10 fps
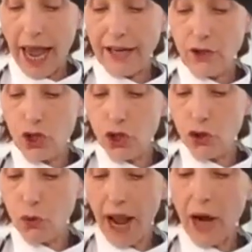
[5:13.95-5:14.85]
and
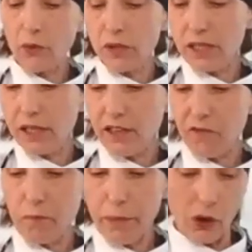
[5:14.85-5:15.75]
2 ounces
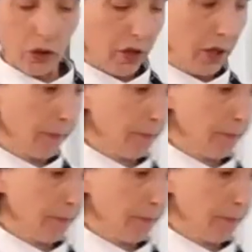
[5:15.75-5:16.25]
of milk.